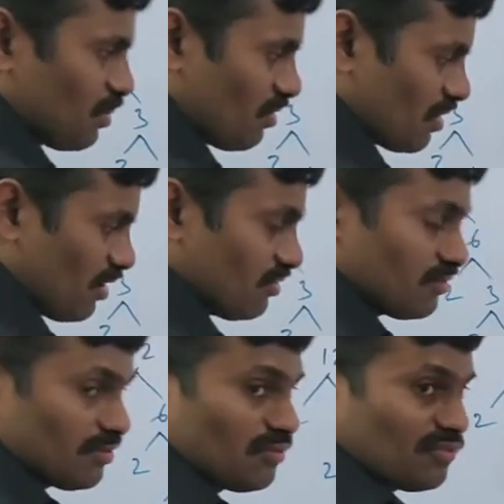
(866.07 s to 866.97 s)
greatest
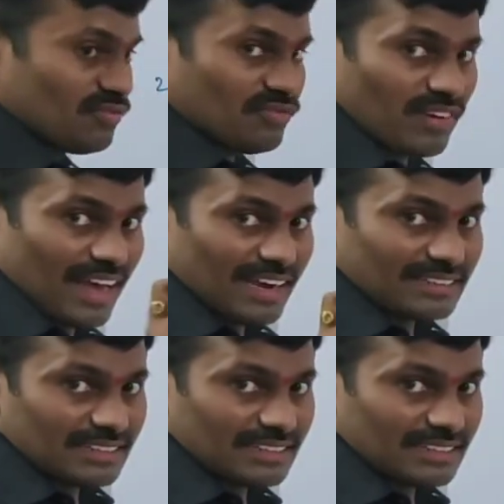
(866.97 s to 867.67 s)
power of